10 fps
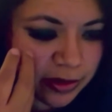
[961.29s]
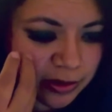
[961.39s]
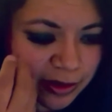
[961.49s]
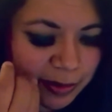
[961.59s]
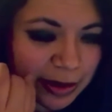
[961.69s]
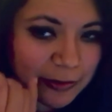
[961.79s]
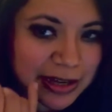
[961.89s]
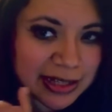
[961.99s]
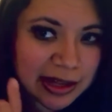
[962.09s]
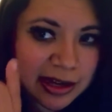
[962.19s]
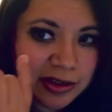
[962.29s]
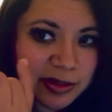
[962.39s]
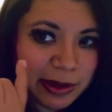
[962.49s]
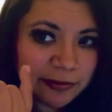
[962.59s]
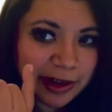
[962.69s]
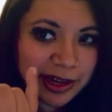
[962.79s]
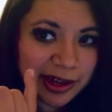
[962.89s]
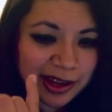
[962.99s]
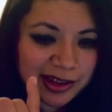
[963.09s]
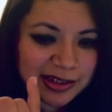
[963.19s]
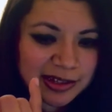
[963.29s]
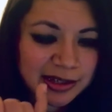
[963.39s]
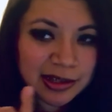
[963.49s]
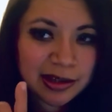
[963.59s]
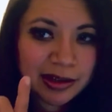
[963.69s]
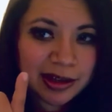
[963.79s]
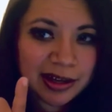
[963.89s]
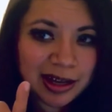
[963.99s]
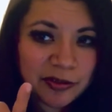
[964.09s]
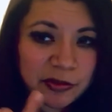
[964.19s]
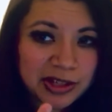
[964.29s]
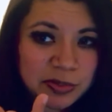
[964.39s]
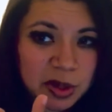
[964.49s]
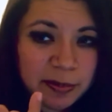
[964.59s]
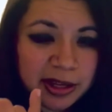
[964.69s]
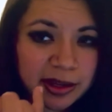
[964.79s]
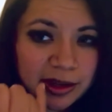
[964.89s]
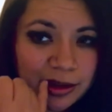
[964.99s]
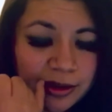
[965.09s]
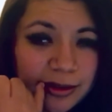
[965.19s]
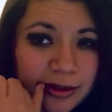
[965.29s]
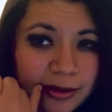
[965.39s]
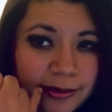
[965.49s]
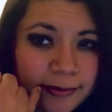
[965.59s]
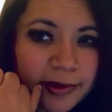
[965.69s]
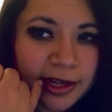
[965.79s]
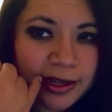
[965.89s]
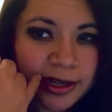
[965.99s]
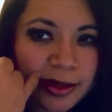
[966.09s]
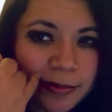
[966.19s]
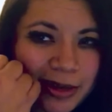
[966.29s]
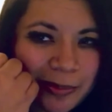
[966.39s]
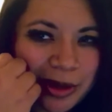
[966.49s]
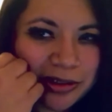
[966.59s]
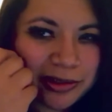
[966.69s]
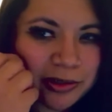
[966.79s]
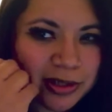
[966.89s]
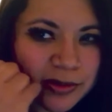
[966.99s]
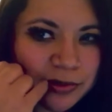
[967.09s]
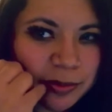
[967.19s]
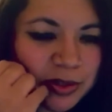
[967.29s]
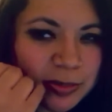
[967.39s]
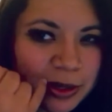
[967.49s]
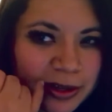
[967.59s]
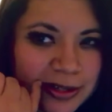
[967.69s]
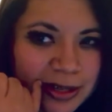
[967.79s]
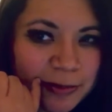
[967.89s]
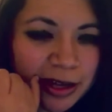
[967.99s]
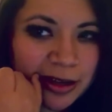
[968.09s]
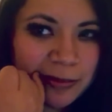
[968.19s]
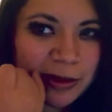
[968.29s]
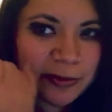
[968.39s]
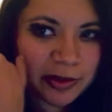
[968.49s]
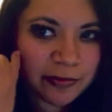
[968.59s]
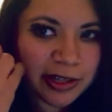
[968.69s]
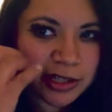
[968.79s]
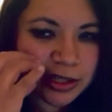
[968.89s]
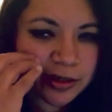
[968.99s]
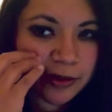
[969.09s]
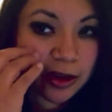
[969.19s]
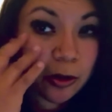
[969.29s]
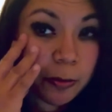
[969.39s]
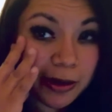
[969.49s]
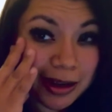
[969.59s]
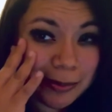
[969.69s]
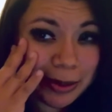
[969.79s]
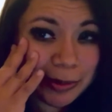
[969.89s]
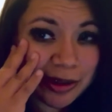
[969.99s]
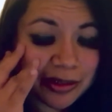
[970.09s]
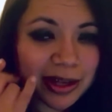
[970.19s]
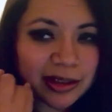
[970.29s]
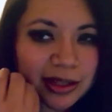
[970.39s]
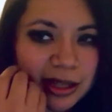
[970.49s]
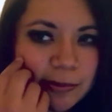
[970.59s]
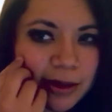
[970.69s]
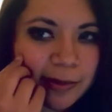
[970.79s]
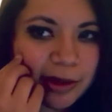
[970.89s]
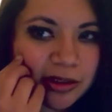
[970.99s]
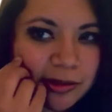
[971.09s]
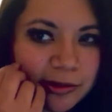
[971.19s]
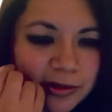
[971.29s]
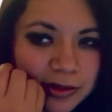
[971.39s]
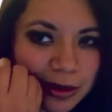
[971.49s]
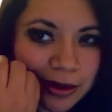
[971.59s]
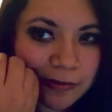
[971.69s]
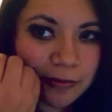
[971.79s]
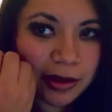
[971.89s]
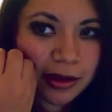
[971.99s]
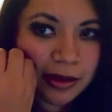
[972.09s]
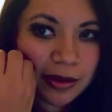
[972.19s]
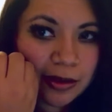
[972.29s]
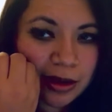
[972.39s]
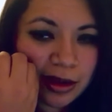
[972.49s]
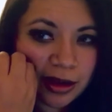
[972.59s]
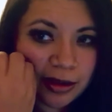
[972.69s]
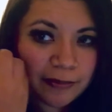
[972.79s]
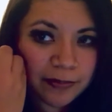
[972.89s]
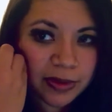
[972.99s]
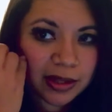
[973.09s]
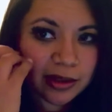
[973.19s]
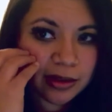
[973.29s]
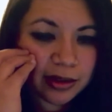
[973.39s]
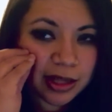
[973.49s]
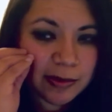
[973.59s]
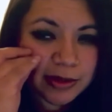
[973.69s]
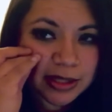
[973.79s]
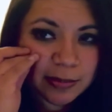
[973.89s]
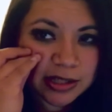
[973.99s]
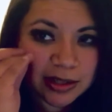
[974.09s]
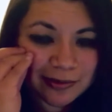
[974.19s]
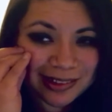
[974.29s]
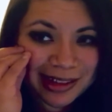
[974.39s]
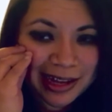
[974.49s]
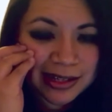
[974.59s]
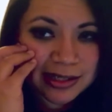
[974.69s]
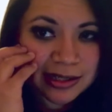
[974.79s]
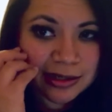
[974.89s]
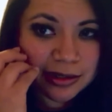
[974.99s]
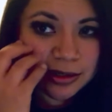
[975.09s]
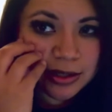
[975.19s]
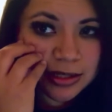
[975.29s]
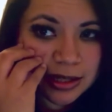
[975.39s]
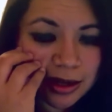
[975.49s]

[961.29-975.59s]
going to my right side, I'm going to use my right hand. And I have a really small pinky. And I'm going to keep my mouth closed for the most part because I'm not going to be able to reach it if I open up my mouth. I have to keep my mouth closed so I can keep this muscle relaxed because